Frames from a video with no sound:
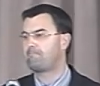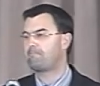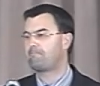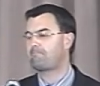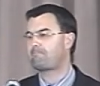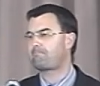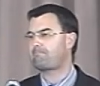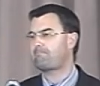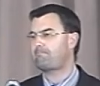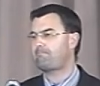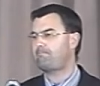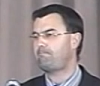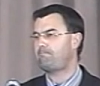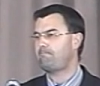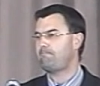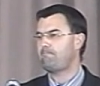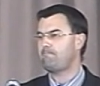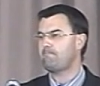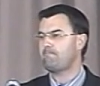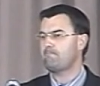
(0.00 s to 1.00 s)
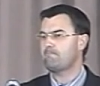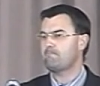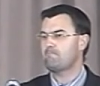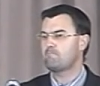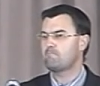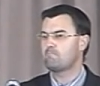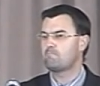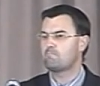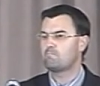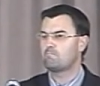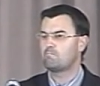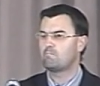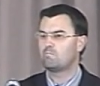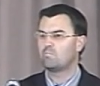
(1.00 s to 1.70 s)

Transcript: (no one is talking)